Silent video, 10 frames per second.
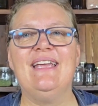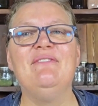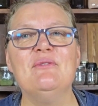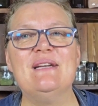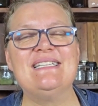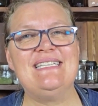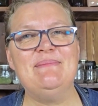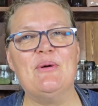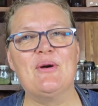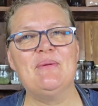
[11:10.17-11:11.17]
If you want to see
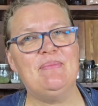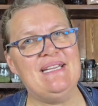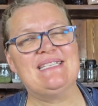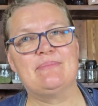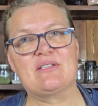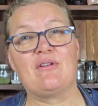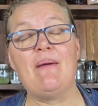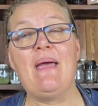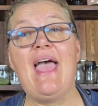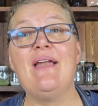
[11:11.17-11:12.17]
more, please
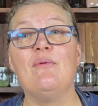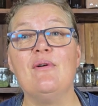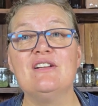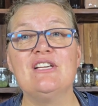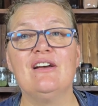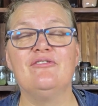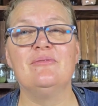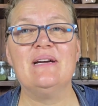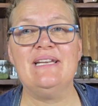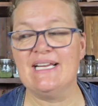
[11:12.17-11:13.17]
subscribe and watch out for
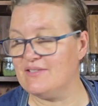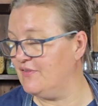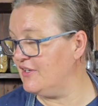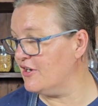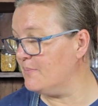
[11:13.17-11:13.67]
my next video,